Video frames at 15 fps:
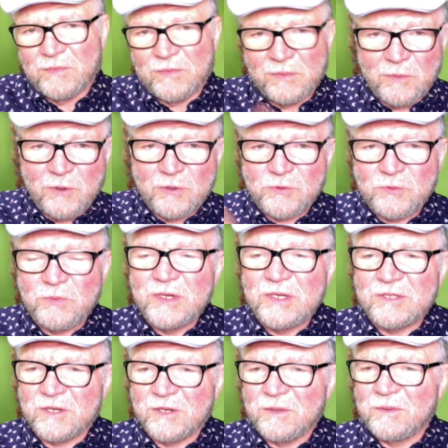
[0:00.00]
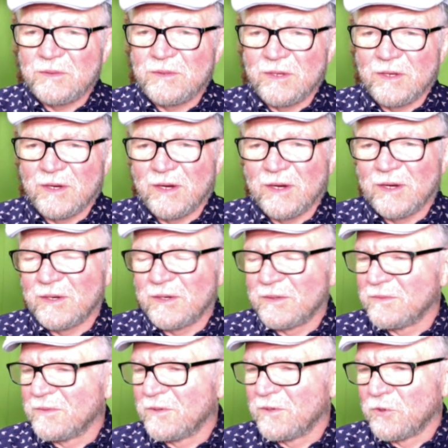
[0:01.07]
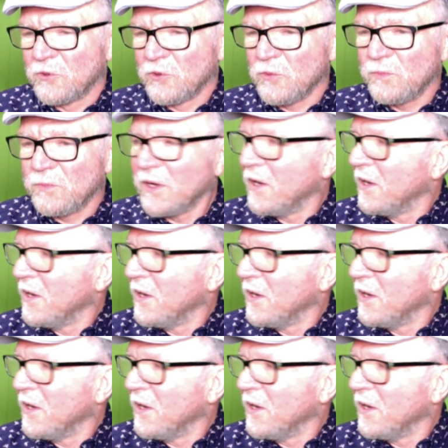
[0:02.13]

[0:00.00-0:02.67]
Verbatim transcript: most recent group.